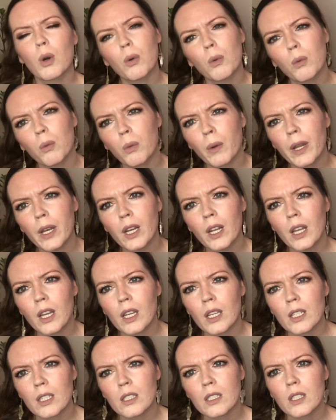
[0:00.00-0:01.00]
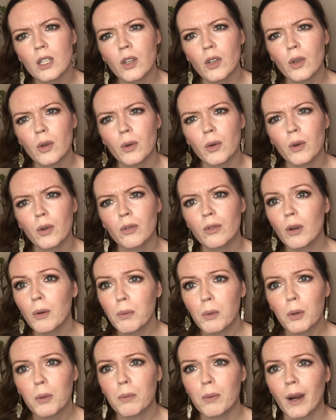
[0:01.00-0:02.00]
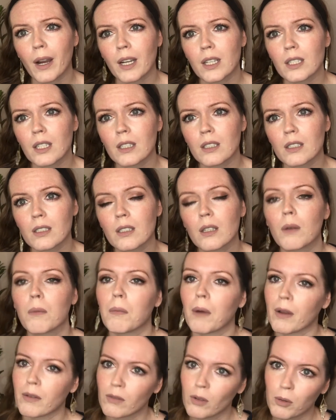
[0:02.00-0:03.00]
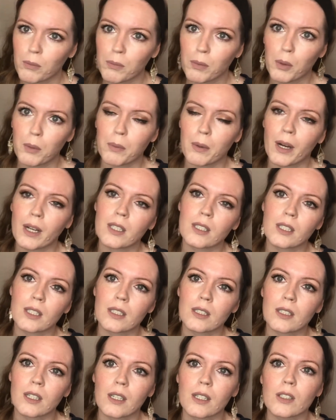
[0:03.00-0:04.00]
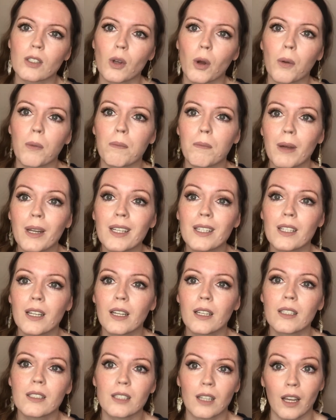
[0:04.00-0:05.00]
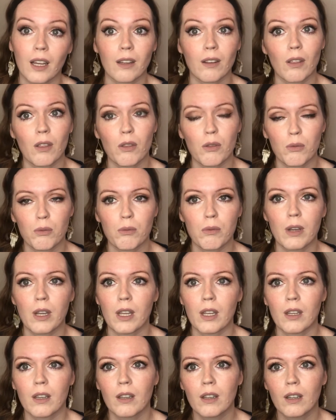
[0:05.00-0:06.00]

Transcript: when is your football practice? My football practice is on Mondays at 3.